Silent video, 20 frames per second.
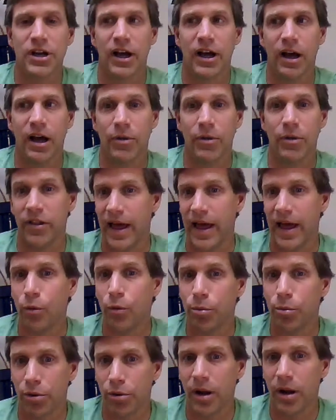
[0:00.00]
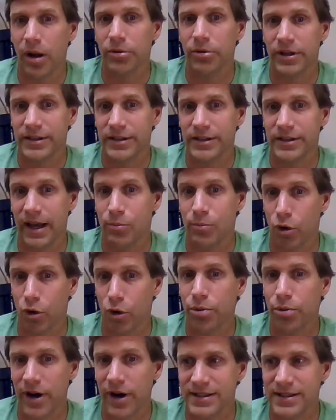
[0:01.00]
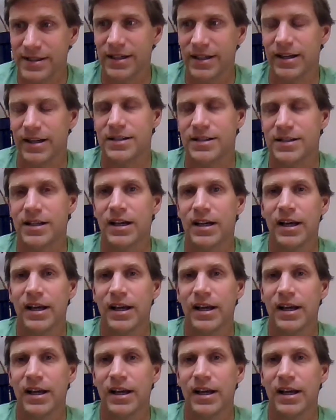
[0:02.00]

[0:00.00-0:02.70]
um, that will probably take more precedence.